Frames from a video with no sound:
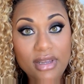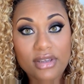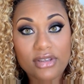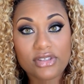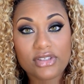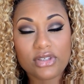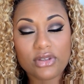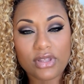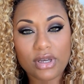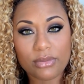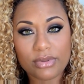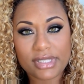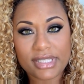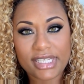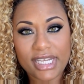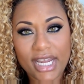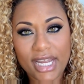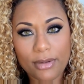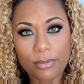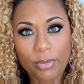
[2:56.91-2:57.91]
So that was
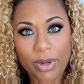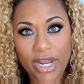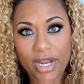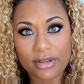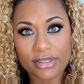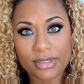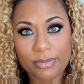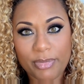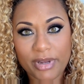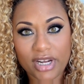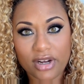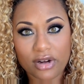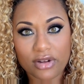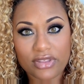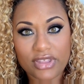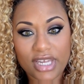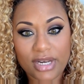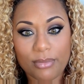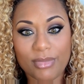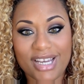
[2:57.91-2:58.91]
ten pounds bigger
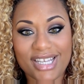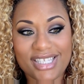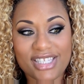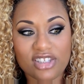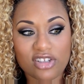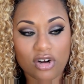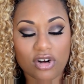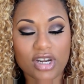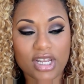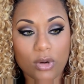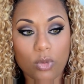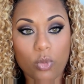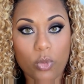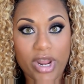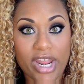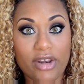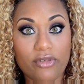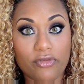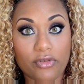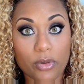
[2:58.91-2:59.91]
than my starting
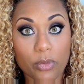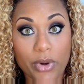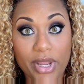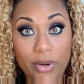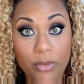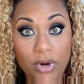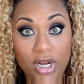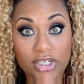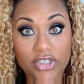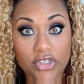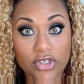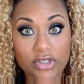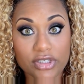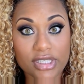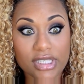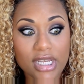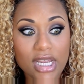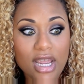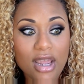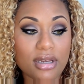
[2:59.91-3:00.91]
weight for Weight
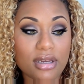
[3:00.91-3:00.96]
Watchers.